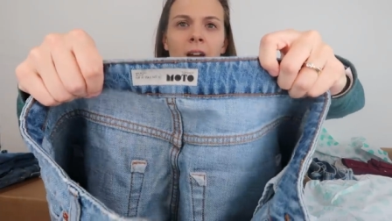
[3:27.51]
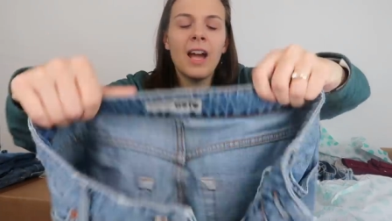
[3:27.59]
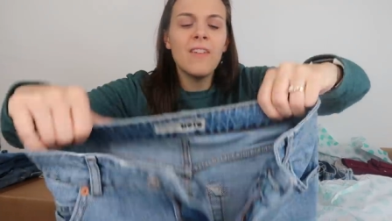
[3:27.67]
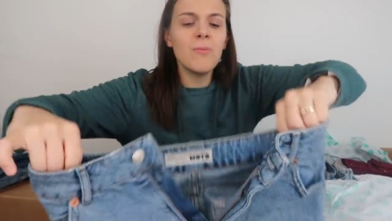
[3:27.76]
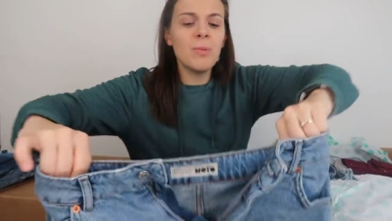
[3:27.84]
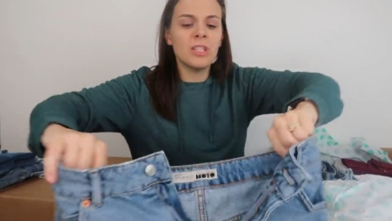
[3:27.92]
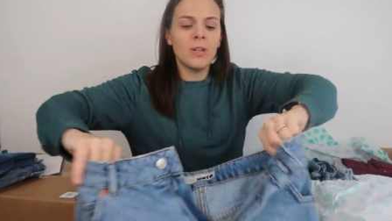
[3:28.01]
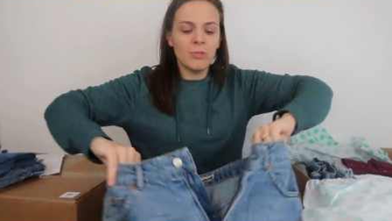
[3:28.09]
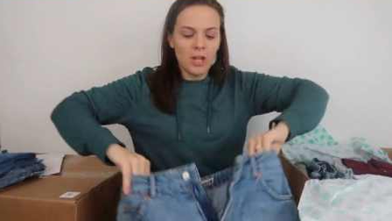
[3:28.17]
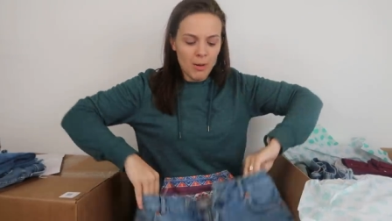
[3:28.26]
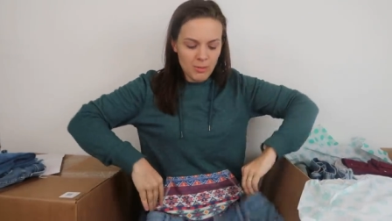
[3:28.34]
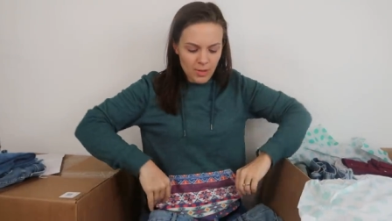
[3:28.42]
I haven't picked up
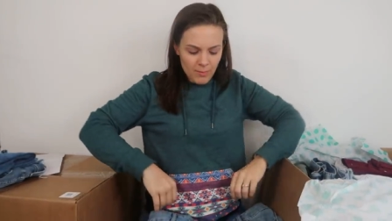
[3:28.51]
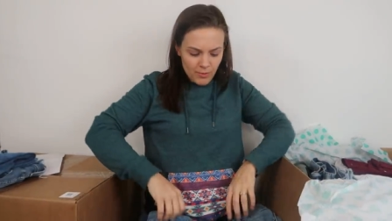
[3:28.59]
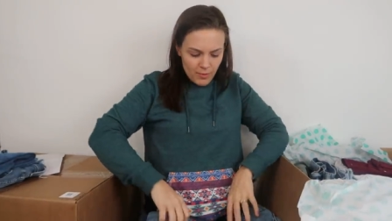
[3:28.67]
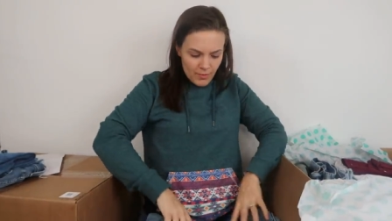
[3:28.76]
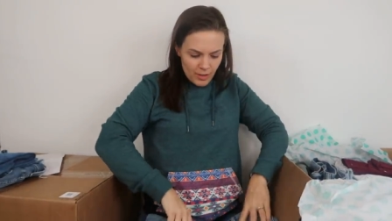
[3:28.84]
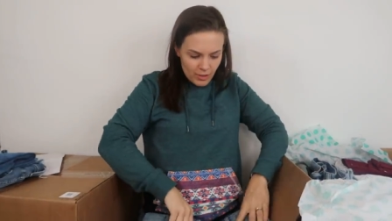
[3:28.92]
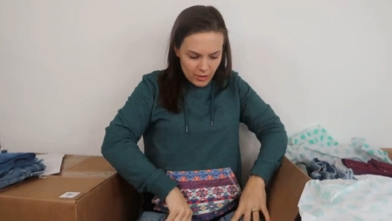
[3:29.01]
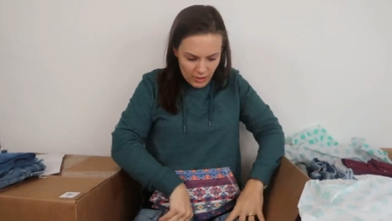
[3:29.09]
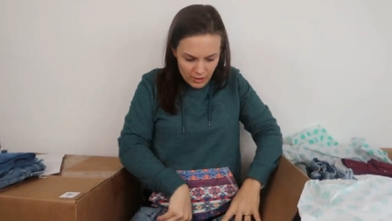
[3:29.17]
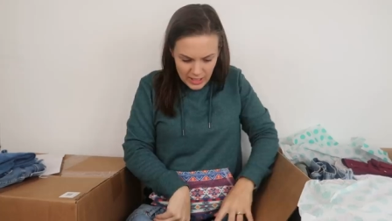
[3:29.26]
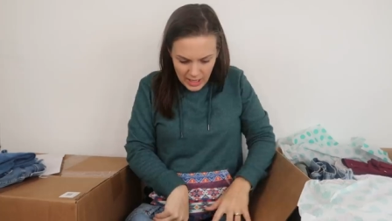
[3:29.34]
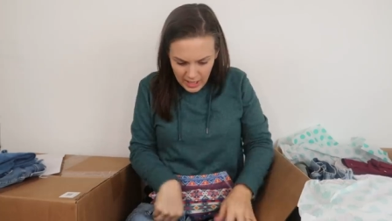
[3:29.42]
Topshop for a very
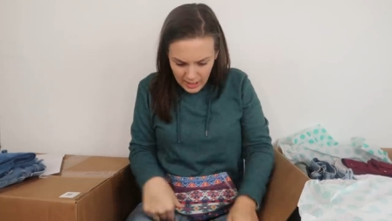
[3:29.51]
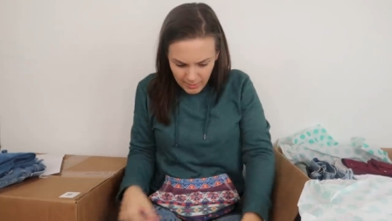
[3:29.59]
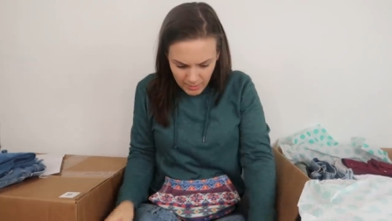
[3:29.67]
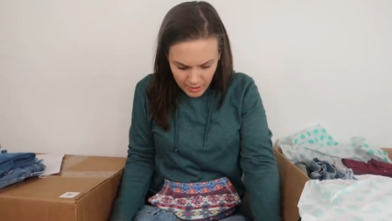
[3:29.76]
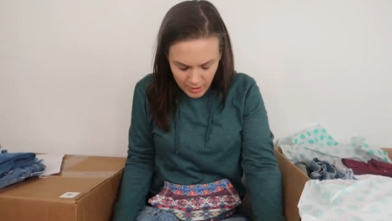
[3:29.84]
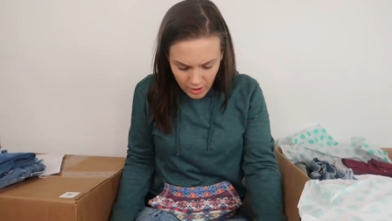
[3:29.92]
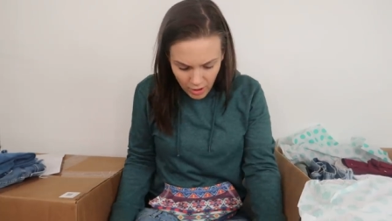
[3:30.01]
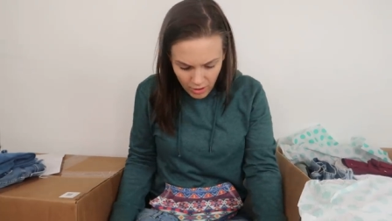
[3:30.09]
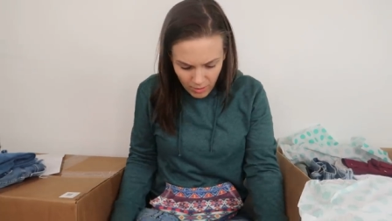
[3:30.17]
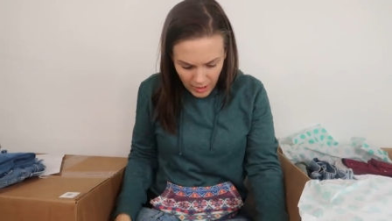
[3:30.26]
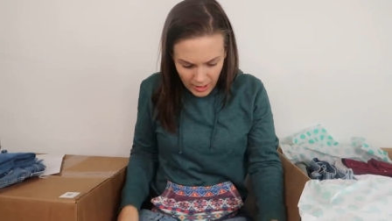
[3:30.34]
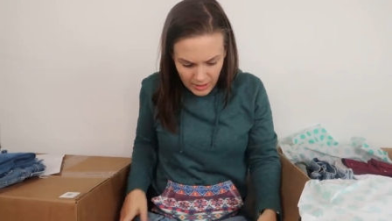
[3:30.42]
long time.
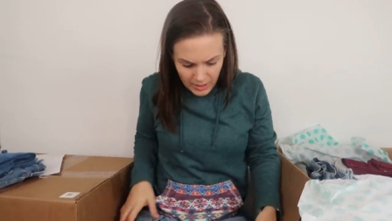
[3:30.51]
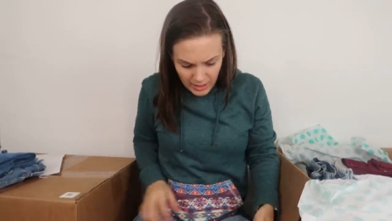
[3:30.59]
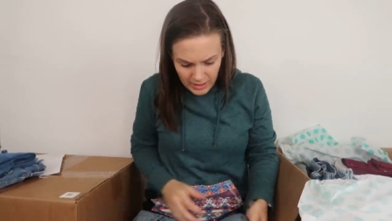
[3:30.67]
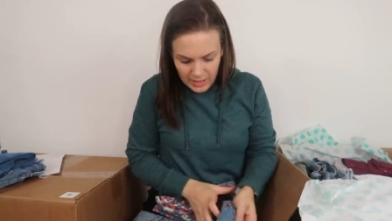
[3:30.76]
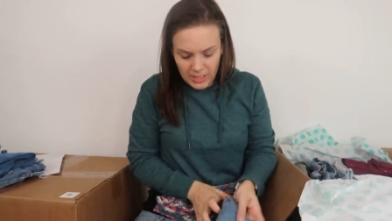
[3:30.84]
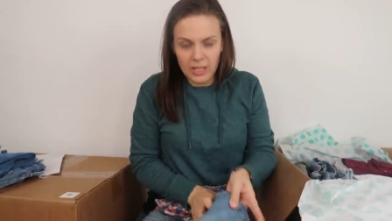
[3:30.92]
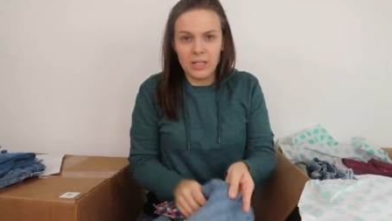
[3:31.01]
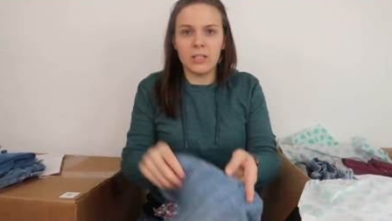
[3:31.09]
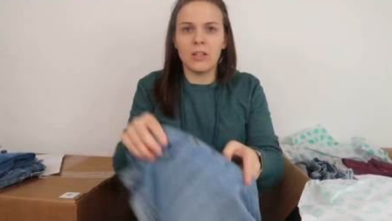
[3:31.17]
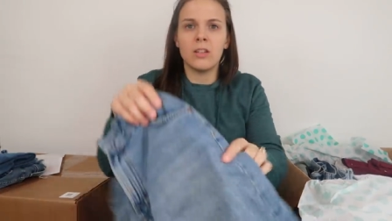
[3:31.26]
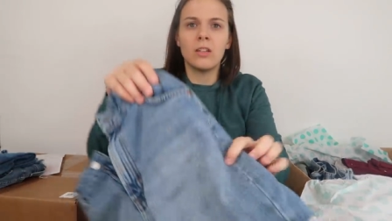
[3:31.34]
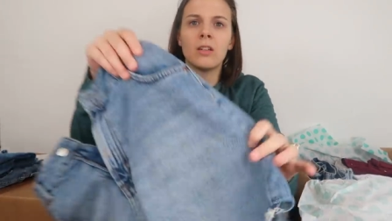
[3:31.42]
Oh, and it has
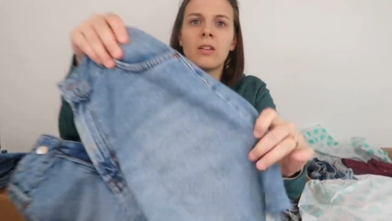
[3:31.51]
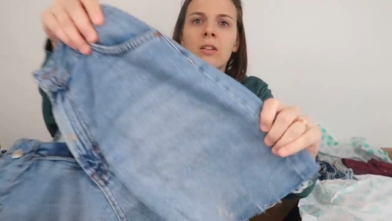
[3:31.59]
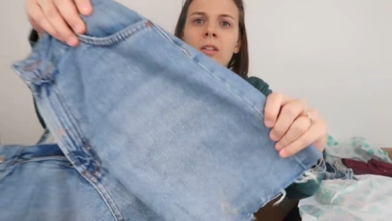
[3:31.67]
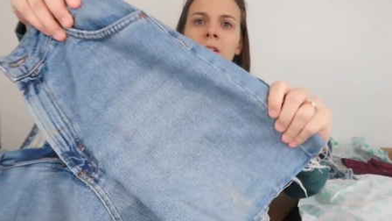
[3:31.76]
stains on it.